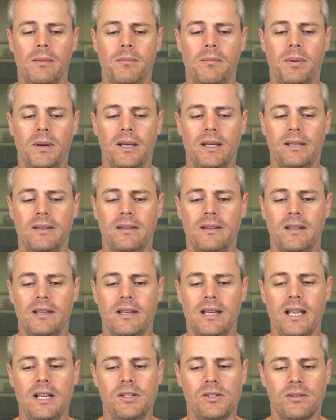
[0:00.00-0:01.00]
But the
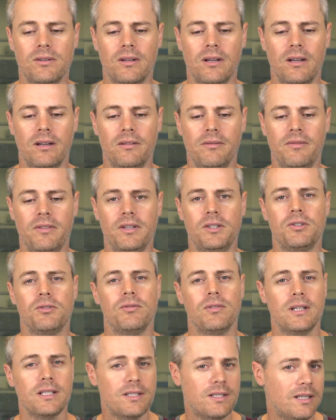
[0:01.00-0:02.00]
nature of the
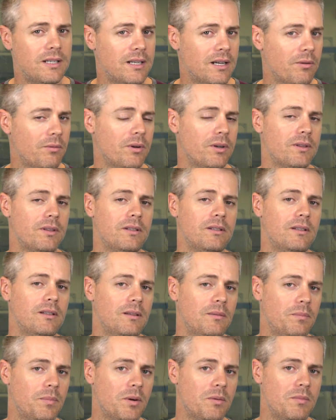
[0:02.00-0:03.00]
trusted network, the
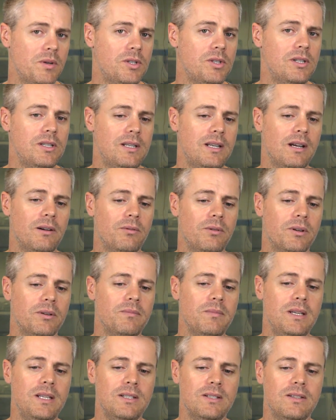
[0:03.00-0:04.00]
permissioned
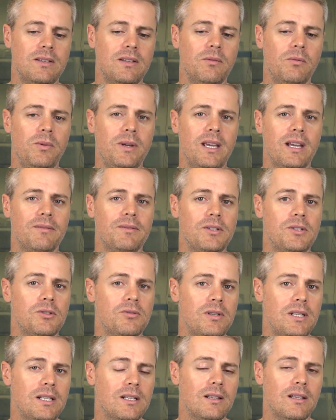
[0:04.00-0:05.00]
network, means that we have to
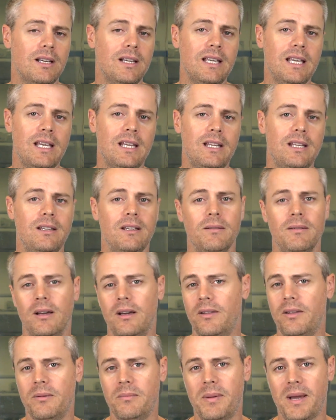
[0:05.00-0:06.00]
treat it like any
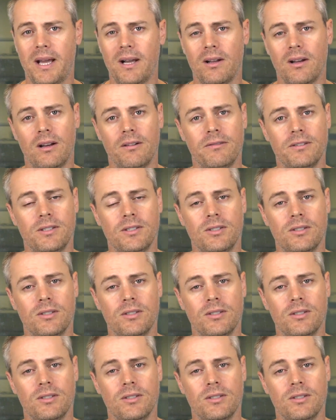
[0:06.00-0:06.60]
other back office